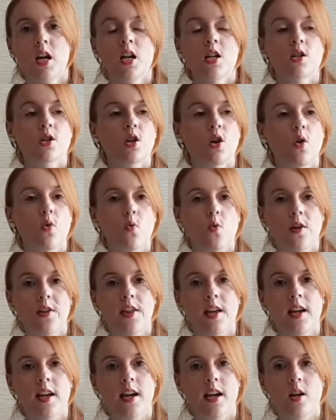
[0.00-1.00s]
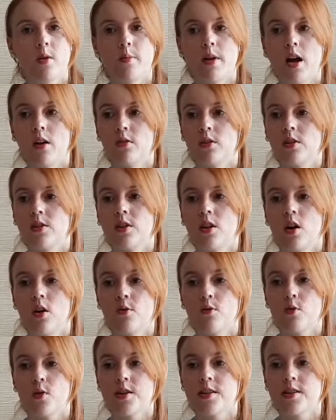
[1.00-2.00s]
So we're thinking about, uh,
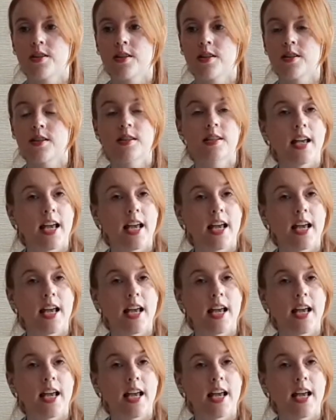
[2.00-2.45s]
for instance,